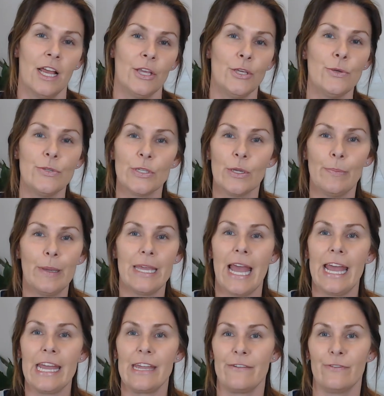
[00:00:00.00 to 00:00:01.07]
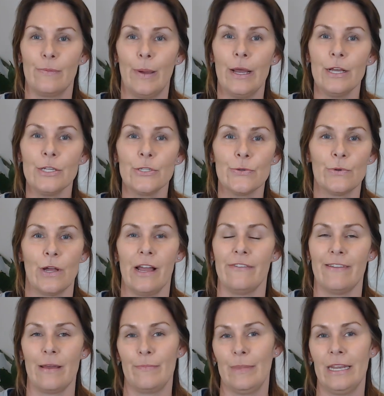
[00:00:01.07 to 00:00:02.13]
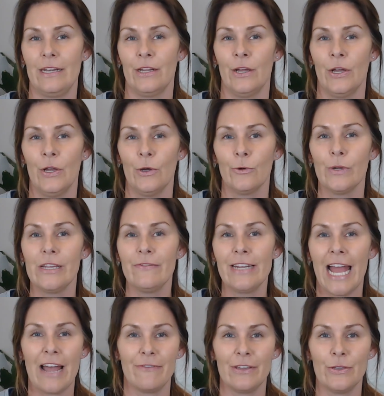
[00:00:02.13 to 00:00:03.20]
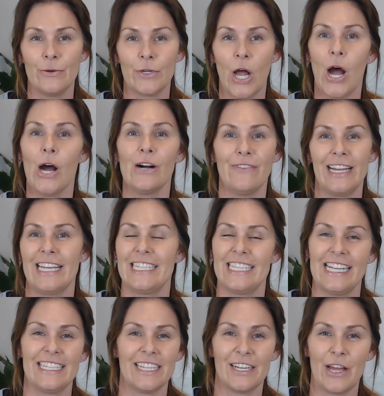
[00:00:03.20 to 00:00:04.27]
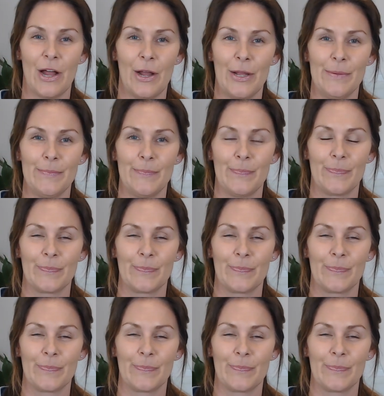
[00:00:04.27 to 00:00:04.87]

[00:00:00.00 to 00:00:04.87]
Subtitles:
using a PA for personal life admin, or even having your car balloting done at home.